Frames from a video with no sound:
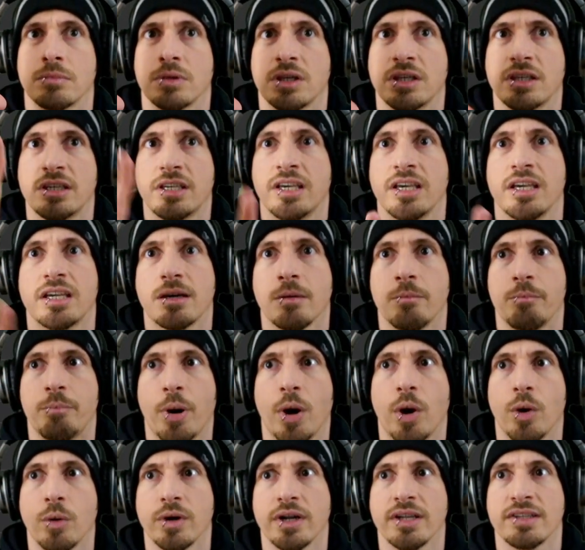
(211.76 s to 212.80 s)
key
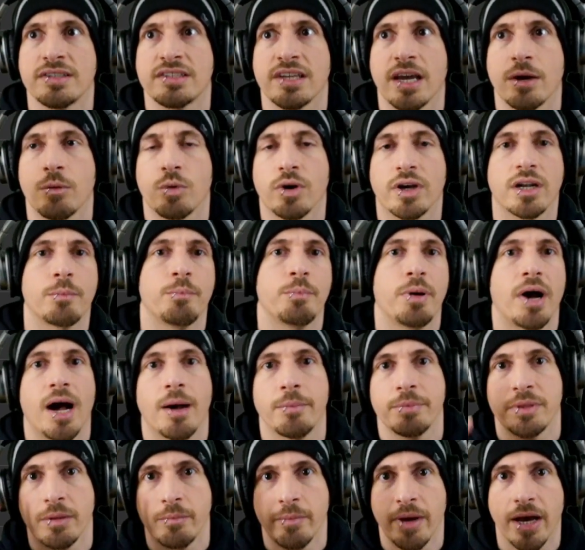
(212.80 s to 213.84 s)
components and we're going to
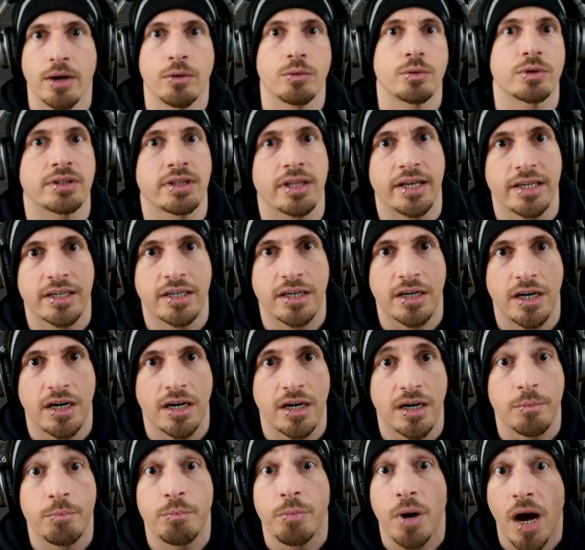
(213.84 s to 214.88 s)
pop them out with like
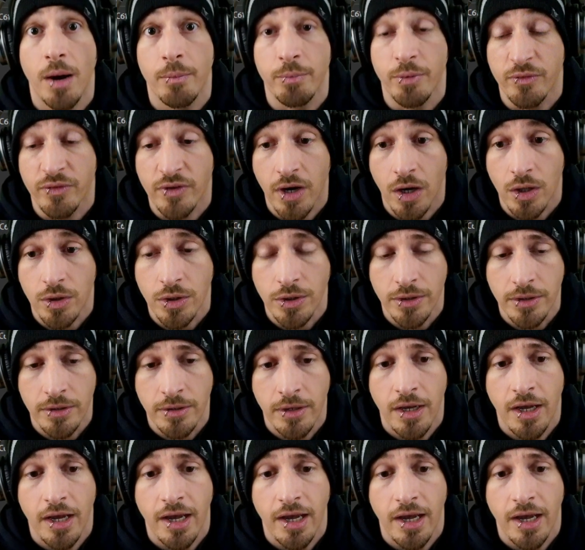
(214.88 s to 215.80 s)
a pop of color,